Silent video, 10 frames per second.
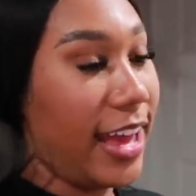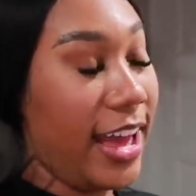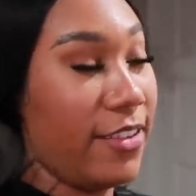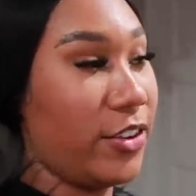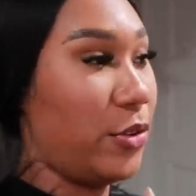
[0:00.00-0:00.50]

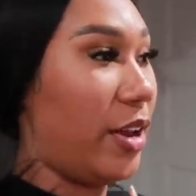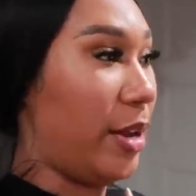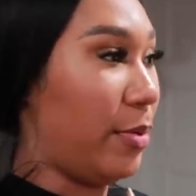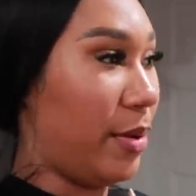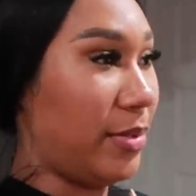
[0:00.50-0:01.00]
I ain't even do all
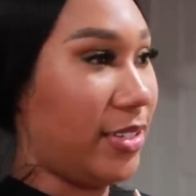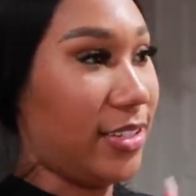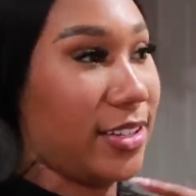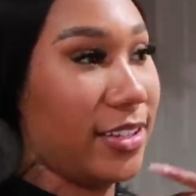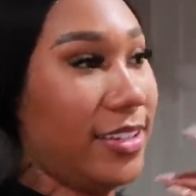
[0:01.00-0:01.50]
that promises.
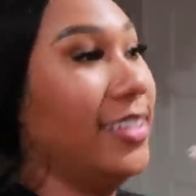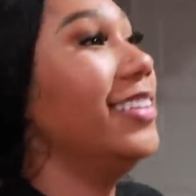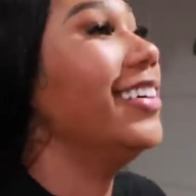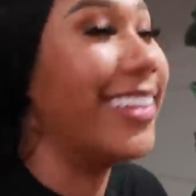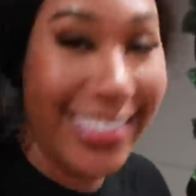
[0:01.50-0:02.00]

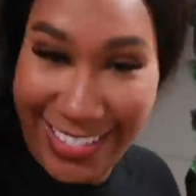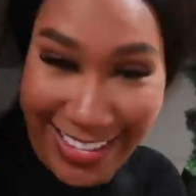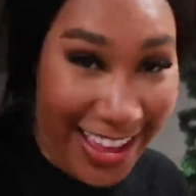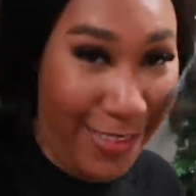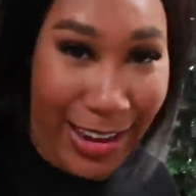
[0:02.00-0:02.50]

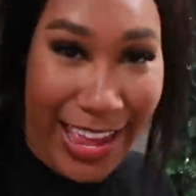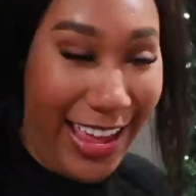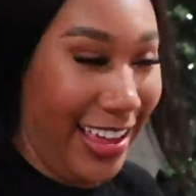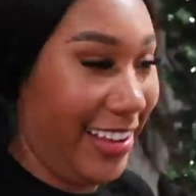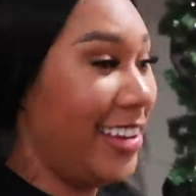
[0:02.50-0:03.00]
I'm
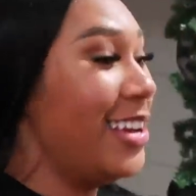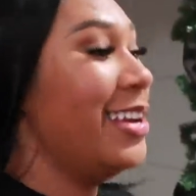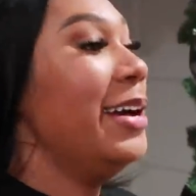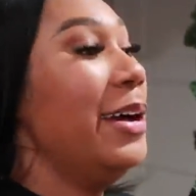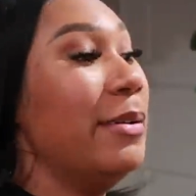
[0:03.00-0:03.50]
lying.
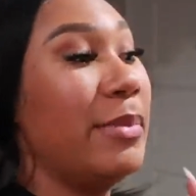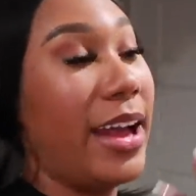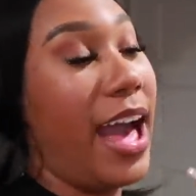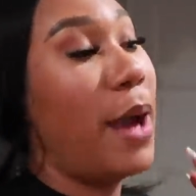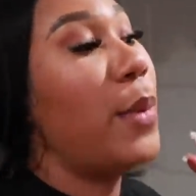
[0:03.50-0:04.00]

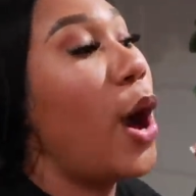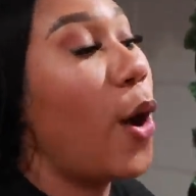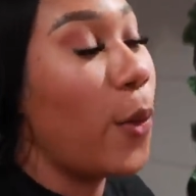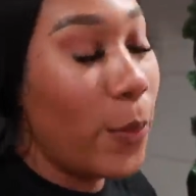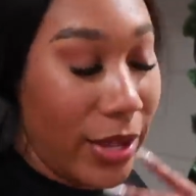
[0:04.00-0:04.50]
But I'm
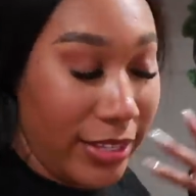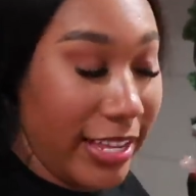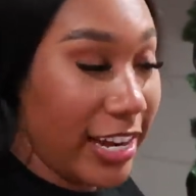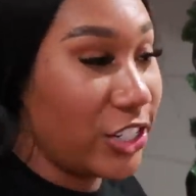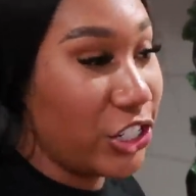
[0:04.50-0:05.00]
hoping
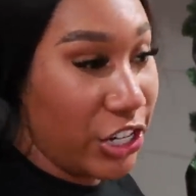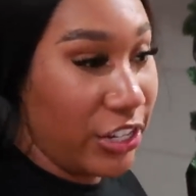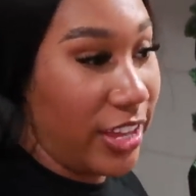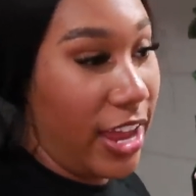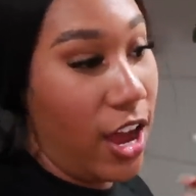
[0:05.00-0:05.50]
next
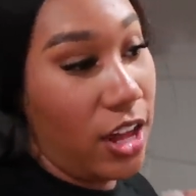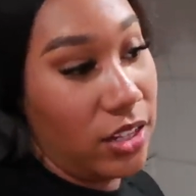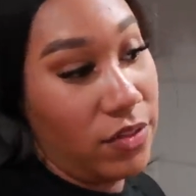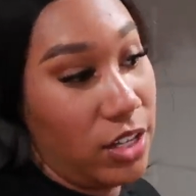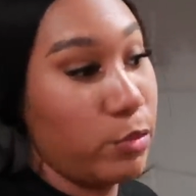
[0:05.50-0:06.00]
year that all
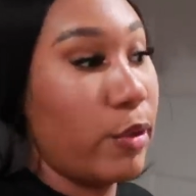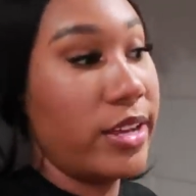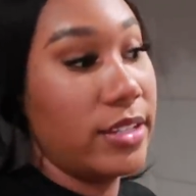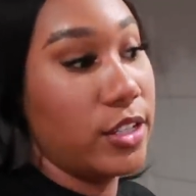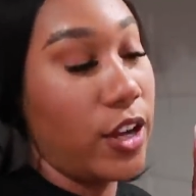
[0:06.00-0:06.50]
of these
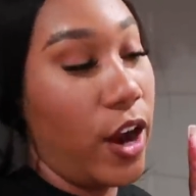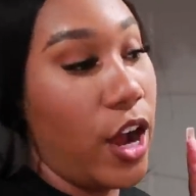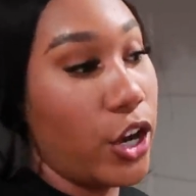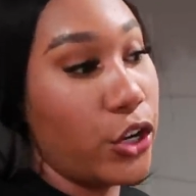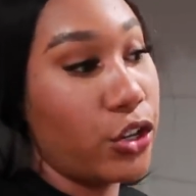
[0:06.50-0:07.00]
presents are
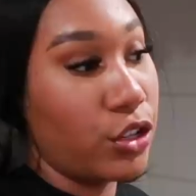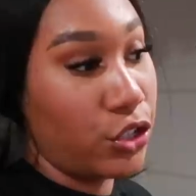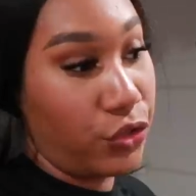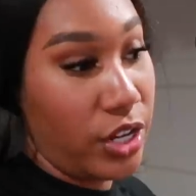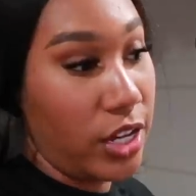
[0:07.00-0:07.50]
under the
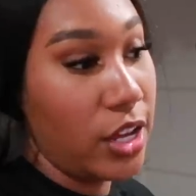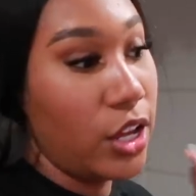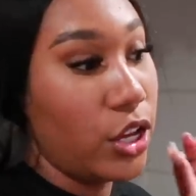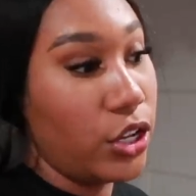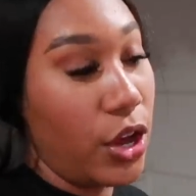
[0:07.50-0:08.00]
tree
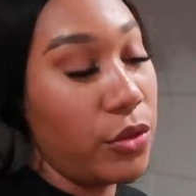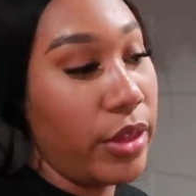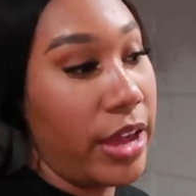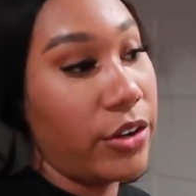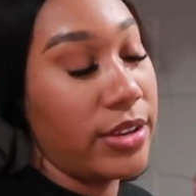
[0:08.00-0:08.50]
no
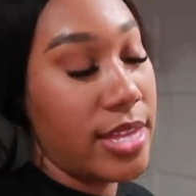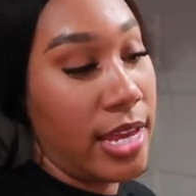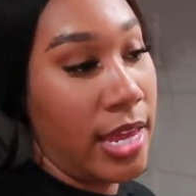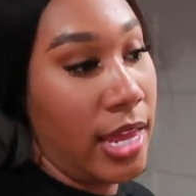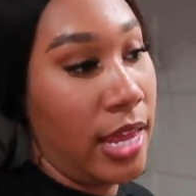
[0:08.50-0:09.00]
later
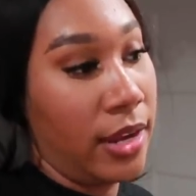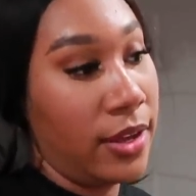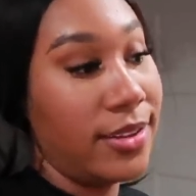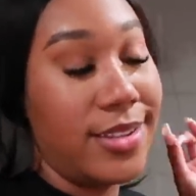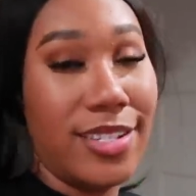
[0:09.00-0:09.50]
than
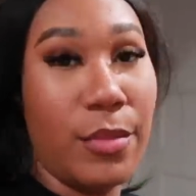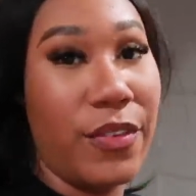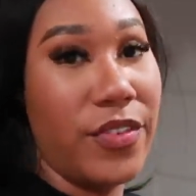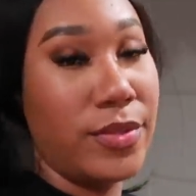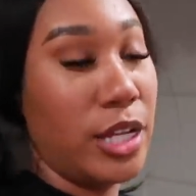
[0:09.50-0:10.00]
December
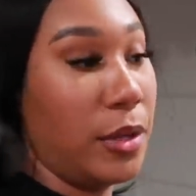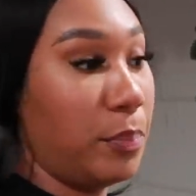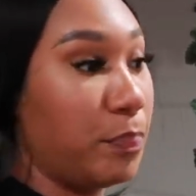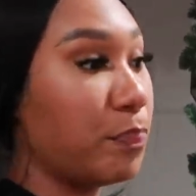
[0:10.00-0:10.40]
fifteenth.